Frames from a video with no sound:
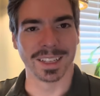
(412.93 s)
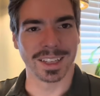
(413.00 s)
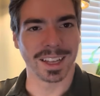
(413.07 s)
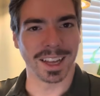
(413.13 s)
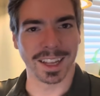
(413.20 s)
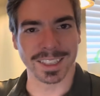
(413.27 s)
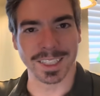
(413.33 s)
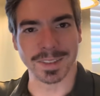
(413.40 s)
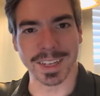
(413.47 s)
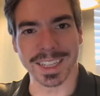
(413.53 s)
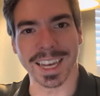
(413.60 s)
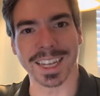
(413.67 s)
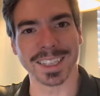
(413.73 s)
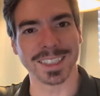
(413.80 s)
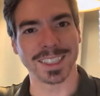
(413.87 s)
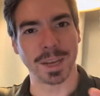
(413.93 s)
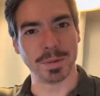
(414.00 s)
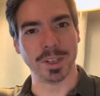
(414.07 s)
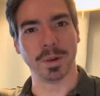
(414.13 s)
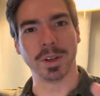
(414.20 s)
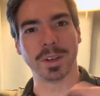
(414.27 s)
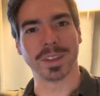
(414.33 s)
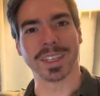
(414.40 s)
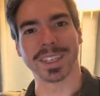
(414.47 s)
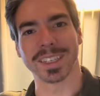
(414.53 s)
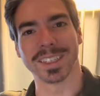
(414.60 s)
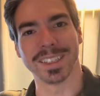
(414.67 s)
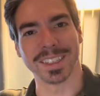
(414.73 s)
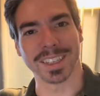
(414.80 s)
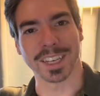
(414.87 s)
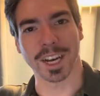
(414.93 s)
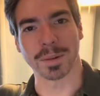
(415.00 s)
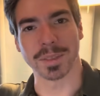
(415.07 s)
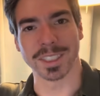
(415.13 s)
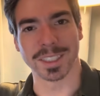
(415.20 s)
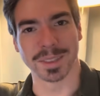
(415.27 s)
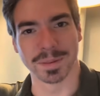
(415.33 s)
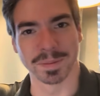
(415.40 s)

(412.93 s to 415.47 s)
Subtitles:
I'll leave it at that. Let me know what you think in the comments.